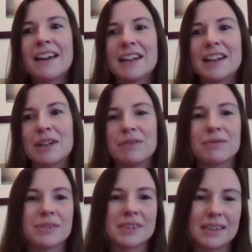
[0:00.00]
Now,
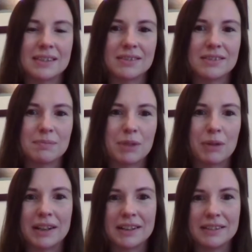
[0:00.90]
of course, these are just
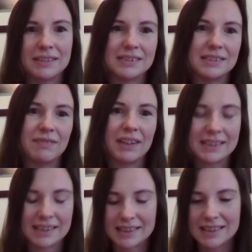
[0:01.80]
poetic
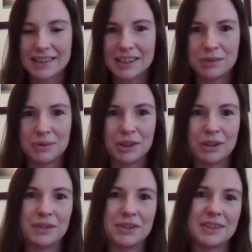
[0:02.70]
devices designed to
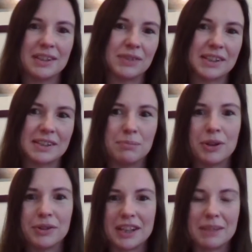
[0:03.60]
encourage interest in
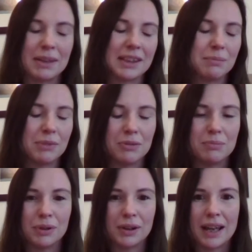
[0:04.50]
botany and make the poem
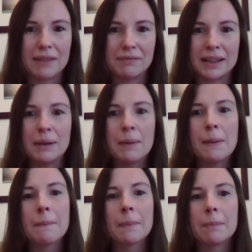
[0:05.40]
more lively.
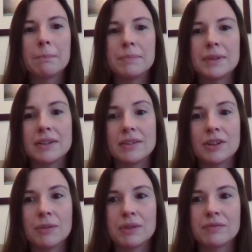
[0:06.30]
But
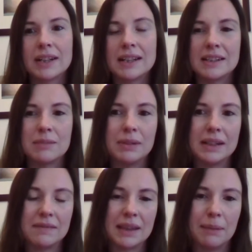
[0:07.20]
Darwin really did
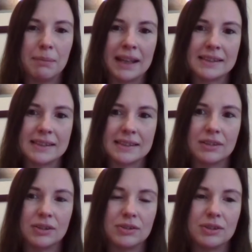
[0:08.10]
believe that plants
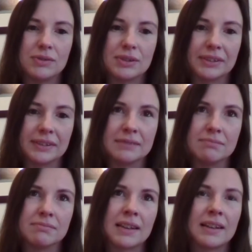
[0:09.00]
could do
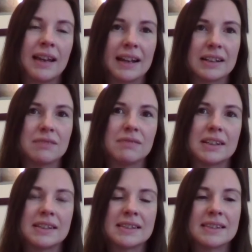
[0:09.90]
certain
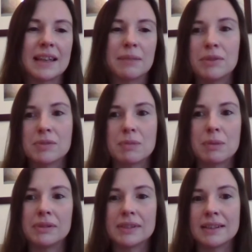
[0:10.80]
activities that most
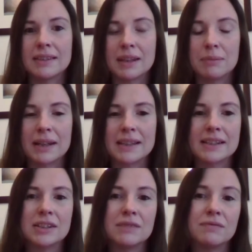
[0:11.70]
people didn't think plants could do.